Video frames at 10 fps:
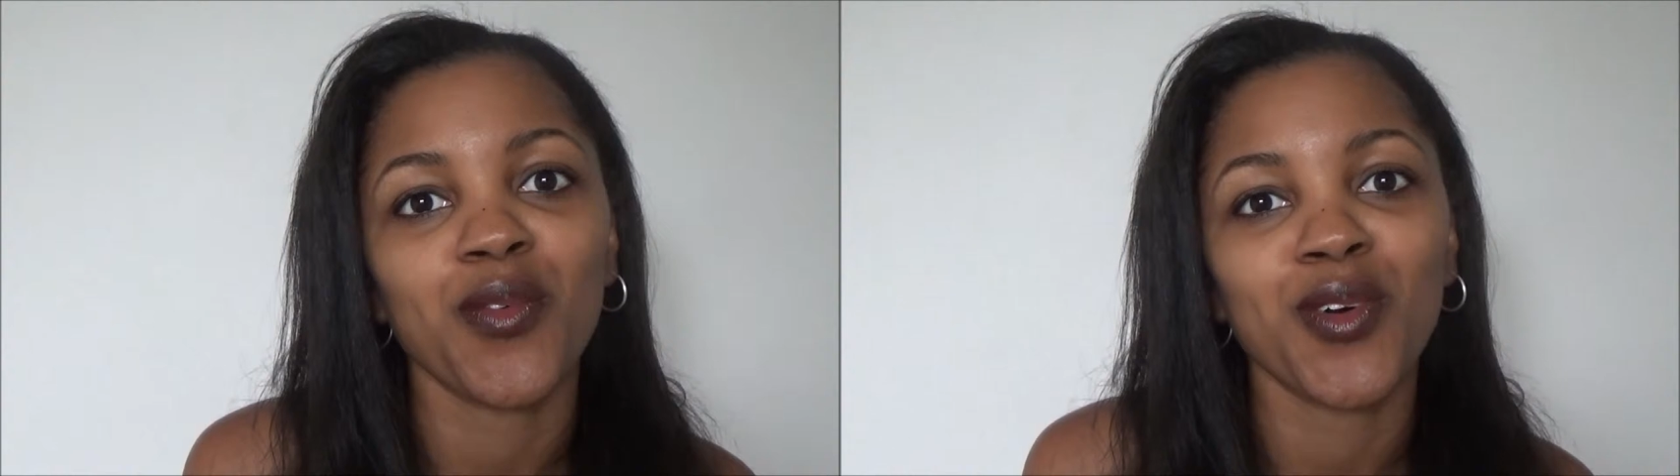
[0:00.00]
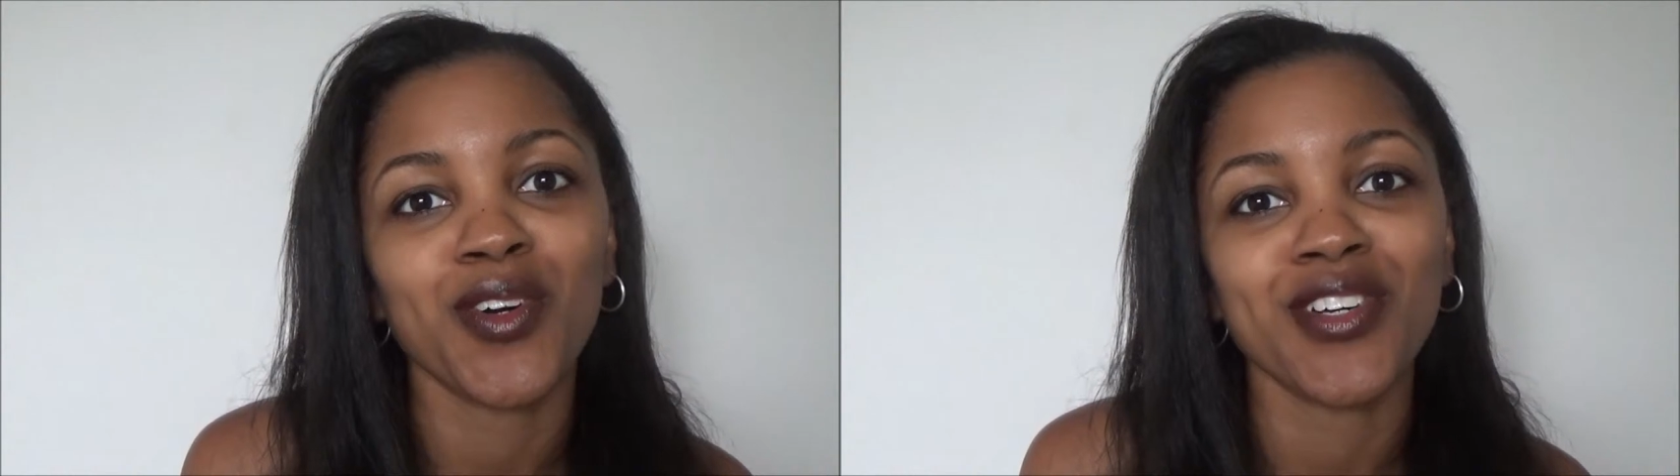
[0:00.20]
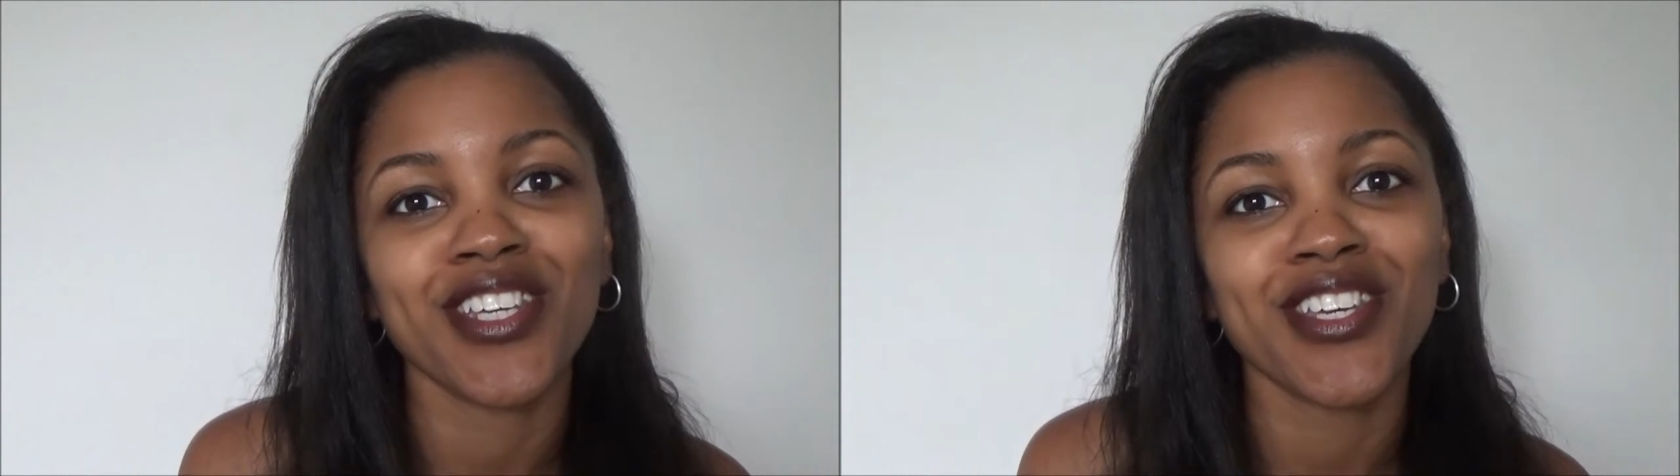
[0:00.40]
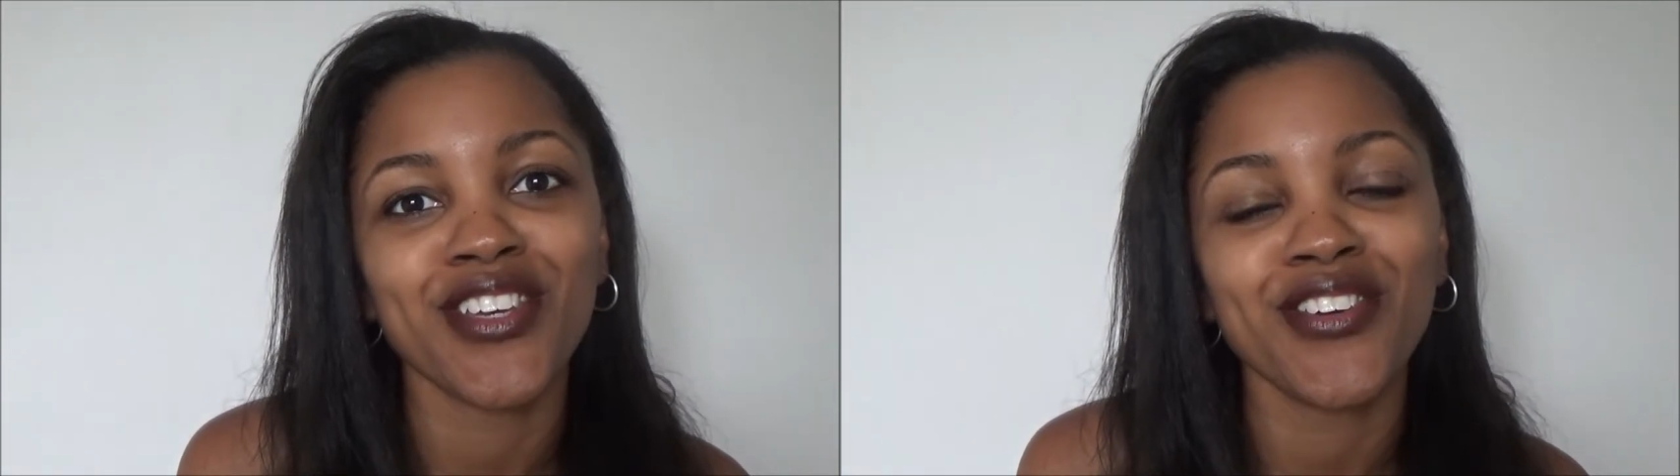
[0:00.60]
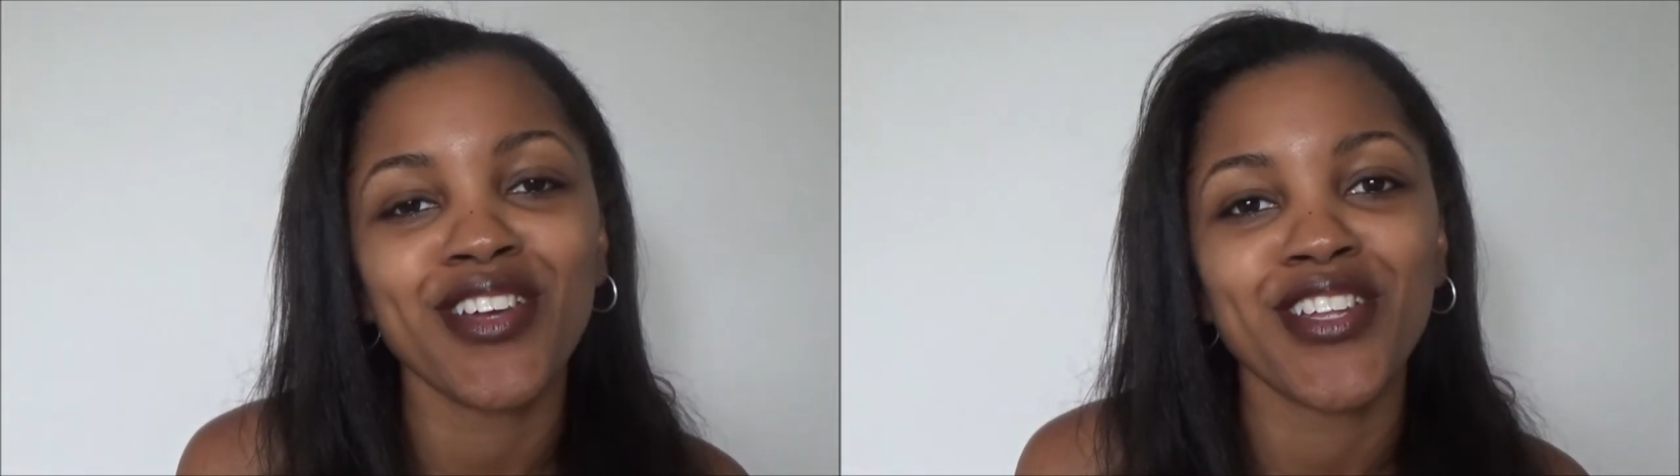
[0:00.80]
where
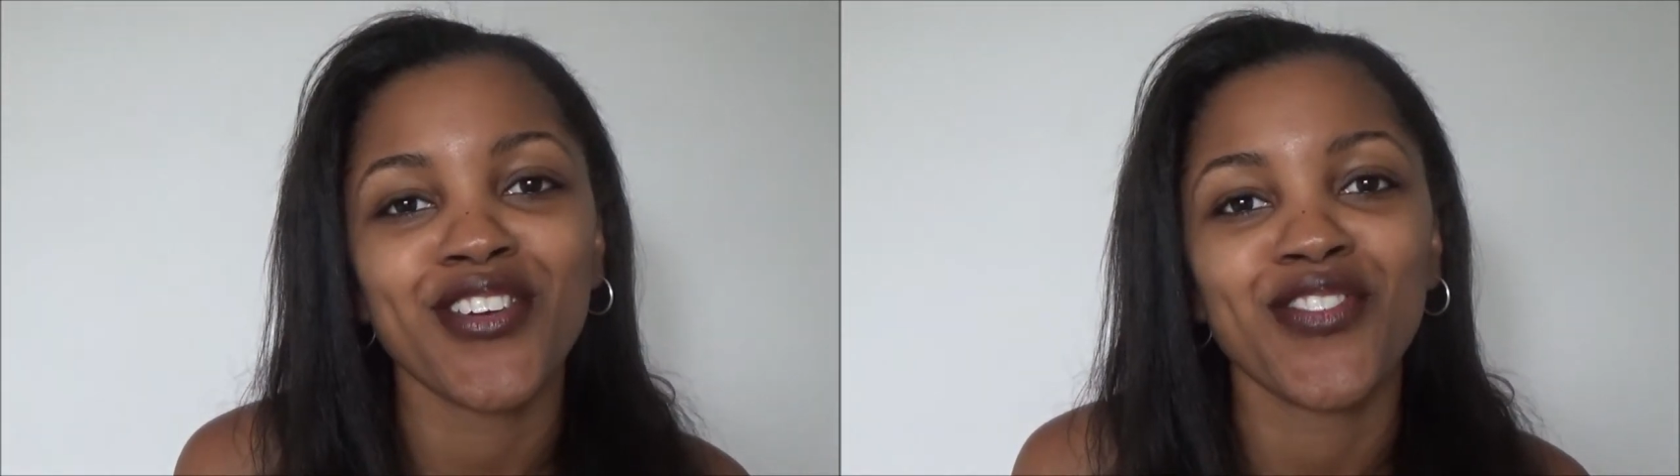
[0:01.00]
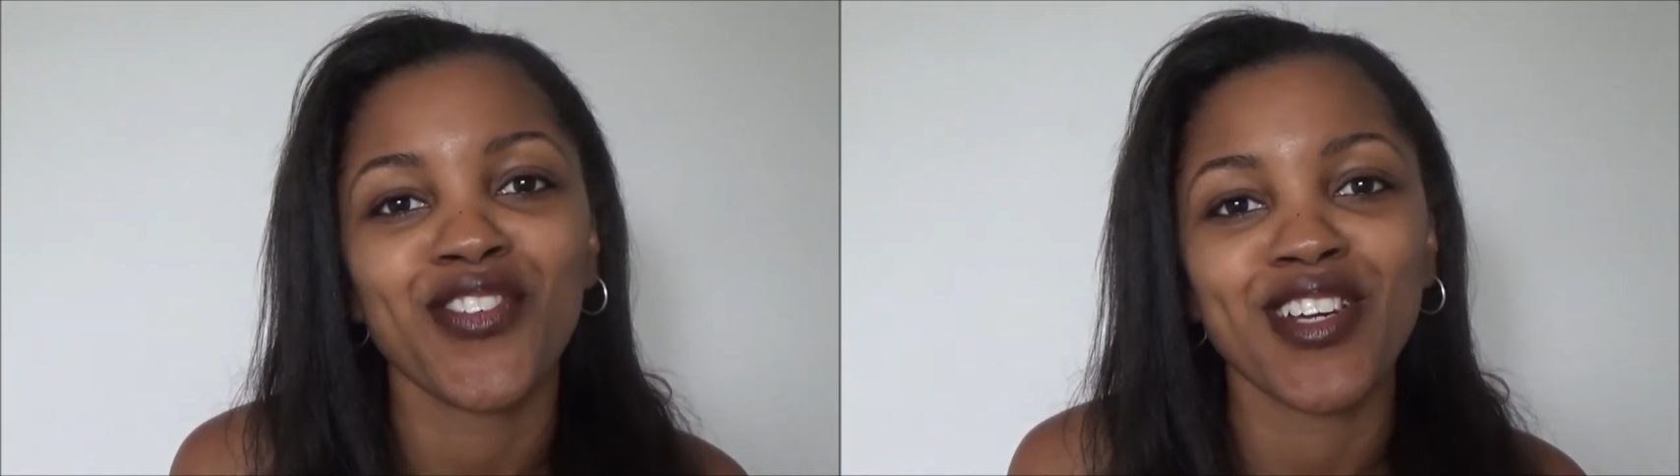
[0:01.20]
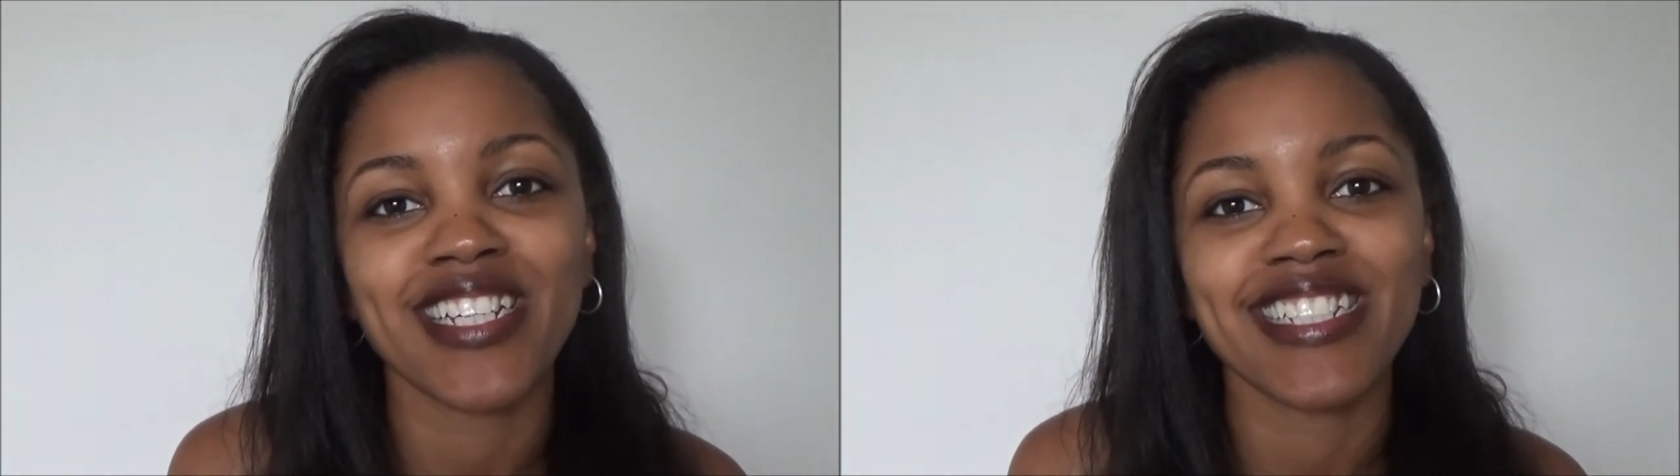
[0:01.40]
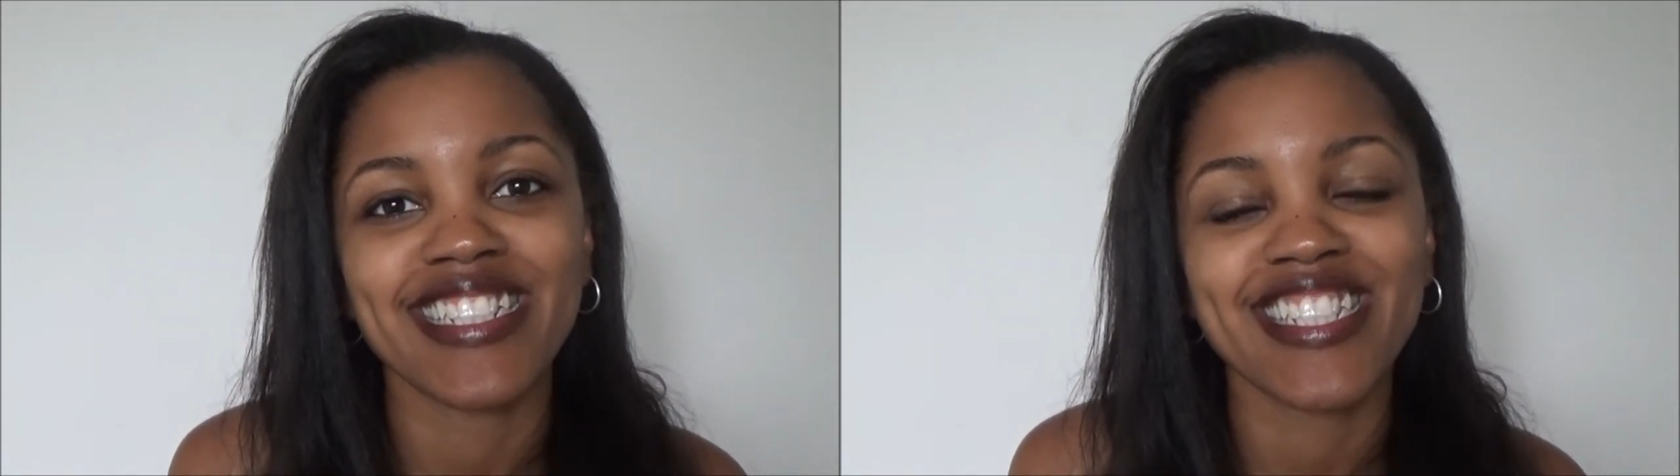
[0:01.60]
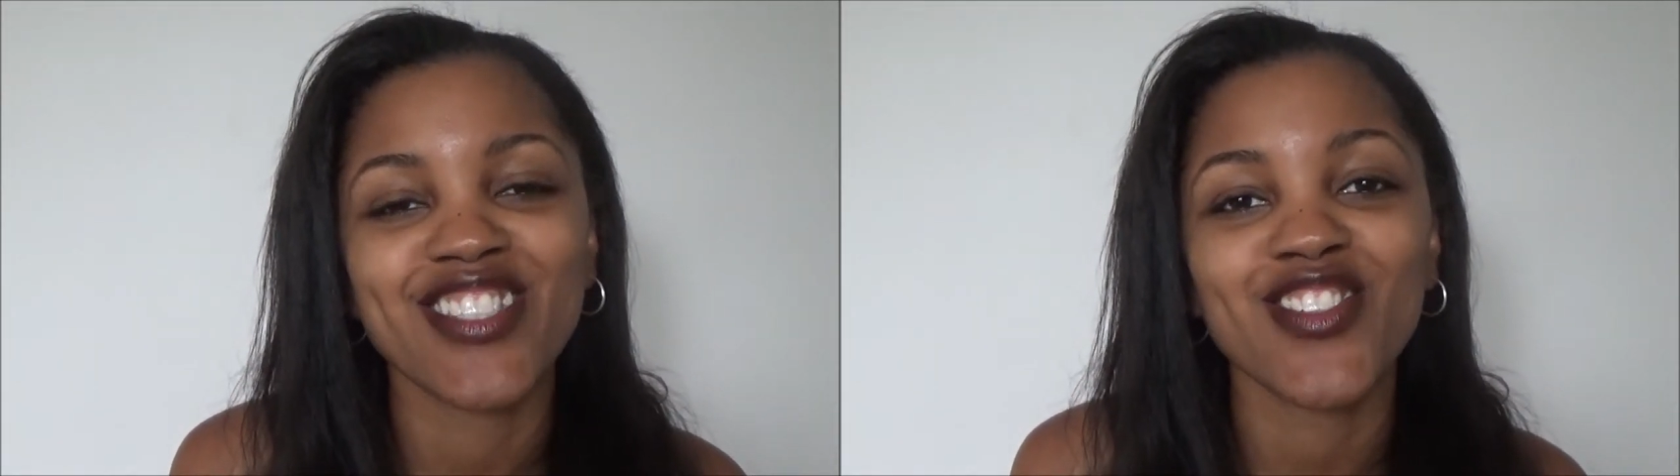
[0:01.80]
you and your
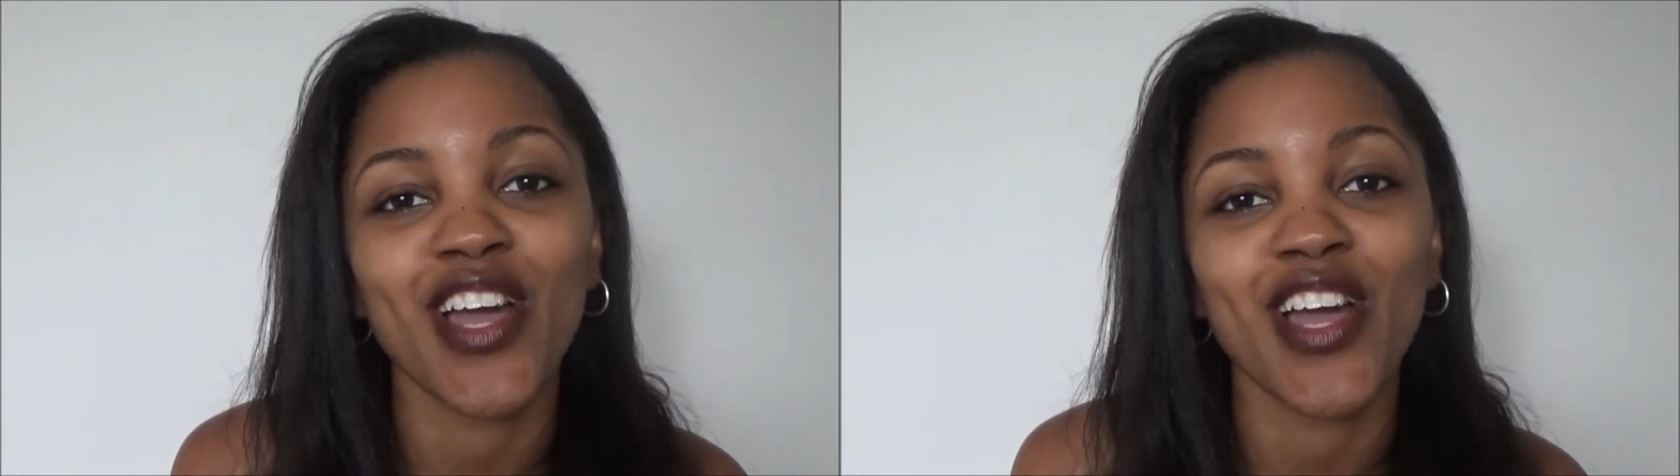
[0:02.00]
friends